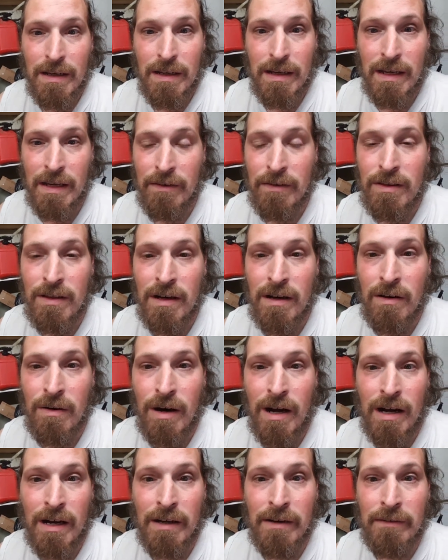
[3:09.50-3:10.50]
even though
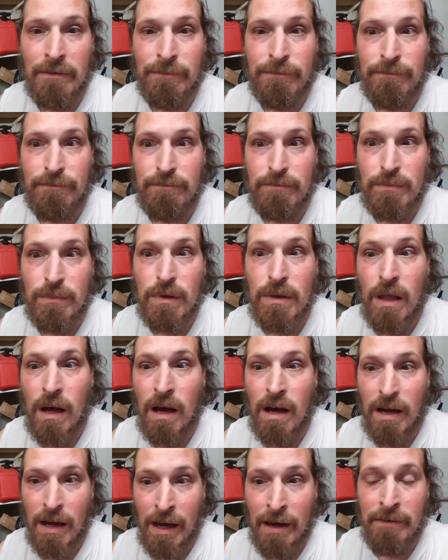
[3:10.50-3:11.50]
I've
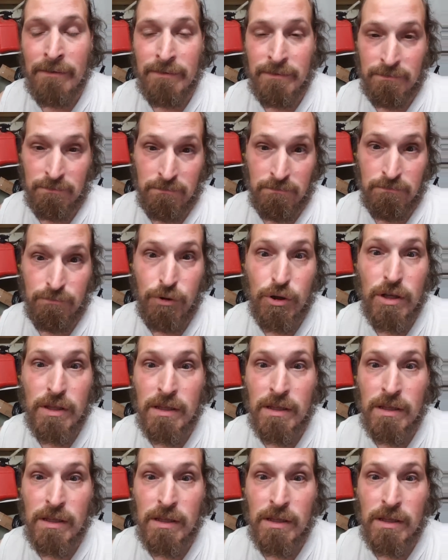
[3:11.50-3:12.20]
put